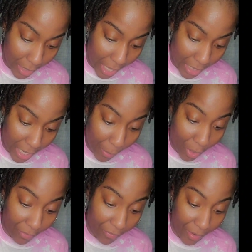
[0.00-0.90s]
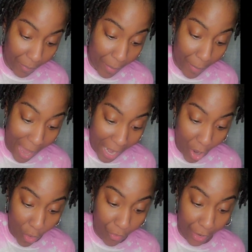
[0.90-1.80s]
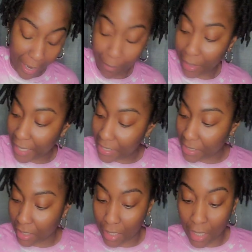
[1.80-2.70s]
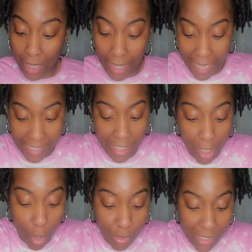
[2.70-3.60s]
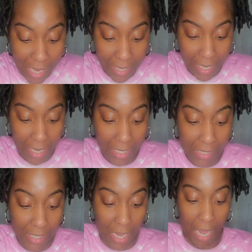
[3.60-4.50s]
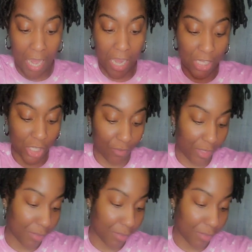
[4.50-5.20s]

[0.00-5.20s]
And then I'm going to flip it back over and place it as close as I can to the edge of this